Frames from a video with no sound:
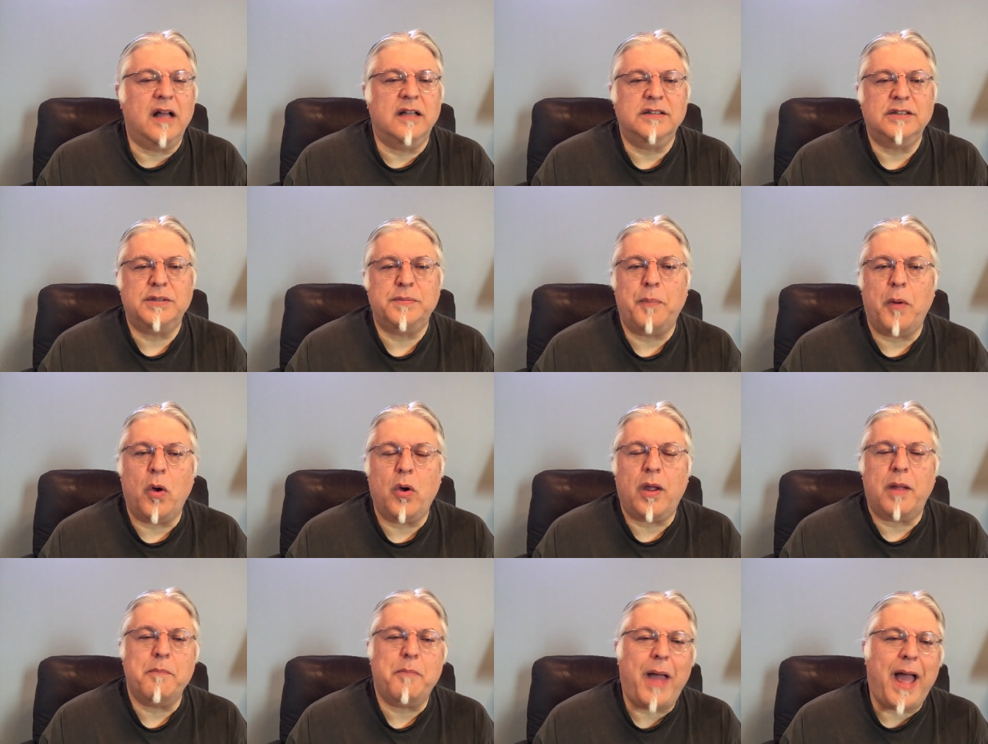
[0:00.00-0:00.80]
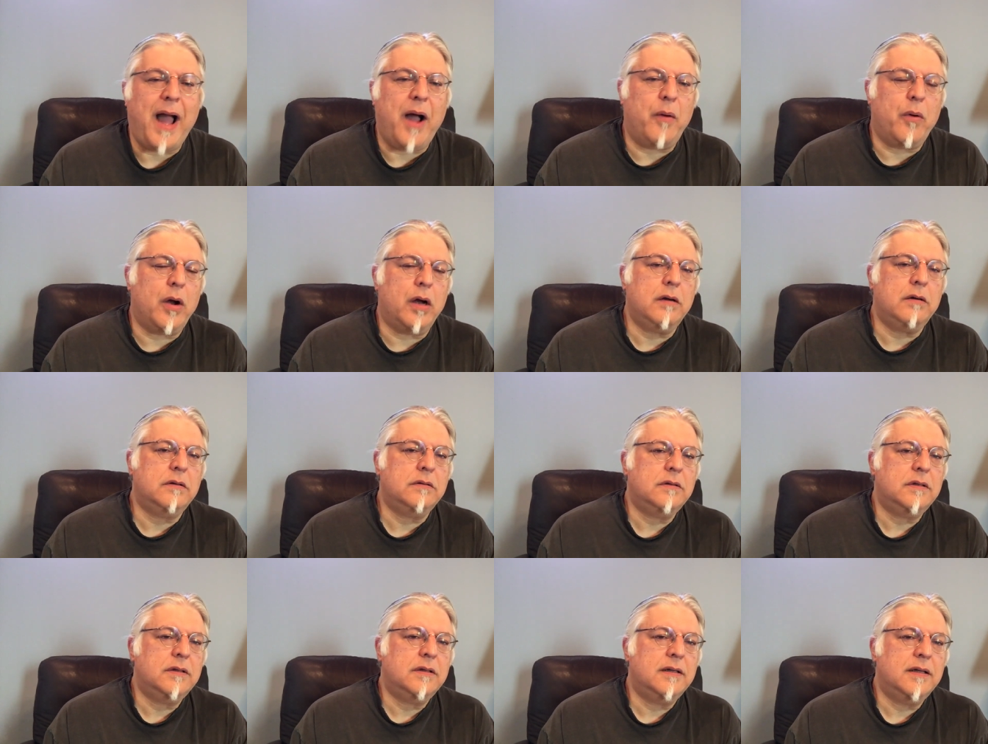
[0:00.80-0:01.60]
unspoken power
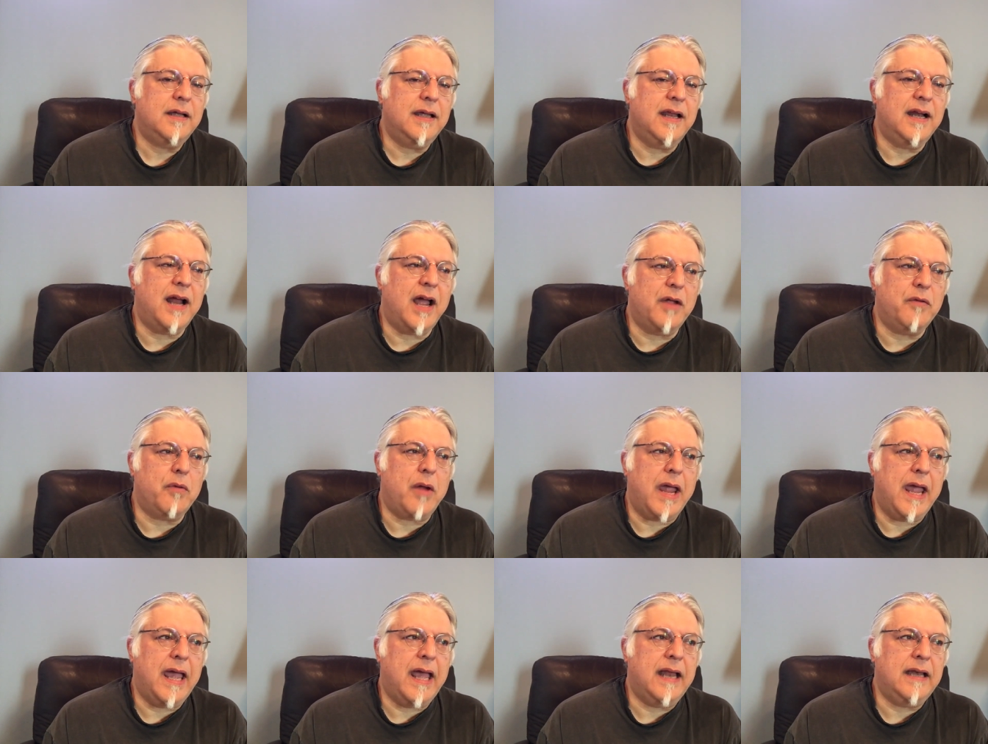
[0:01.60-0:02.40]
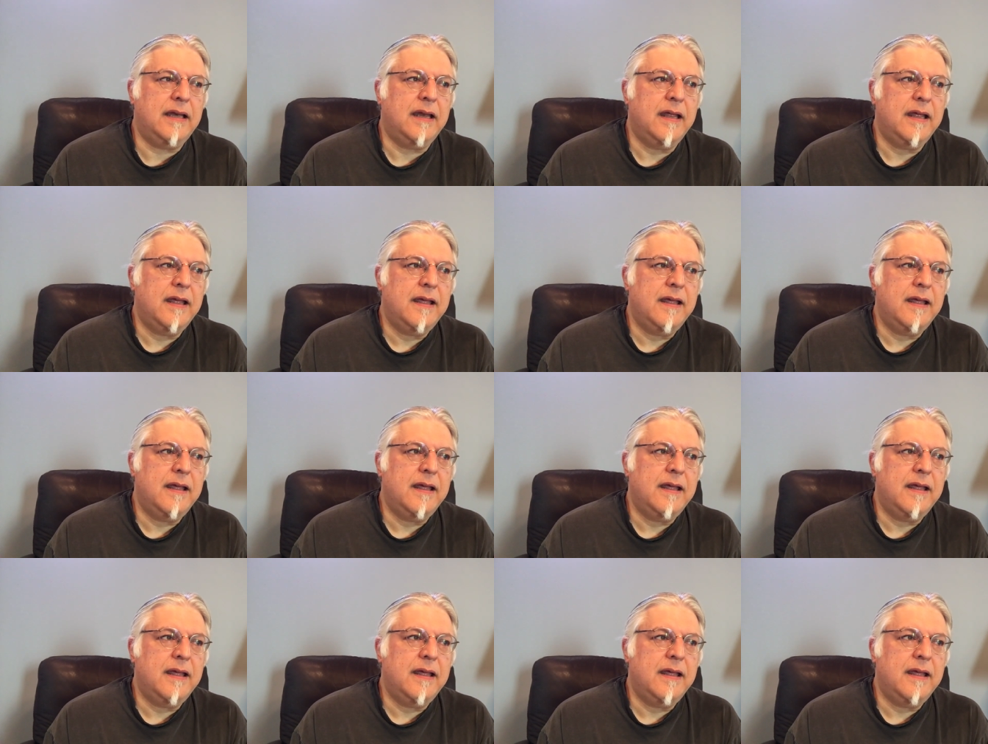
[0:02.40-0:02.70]
in Iran.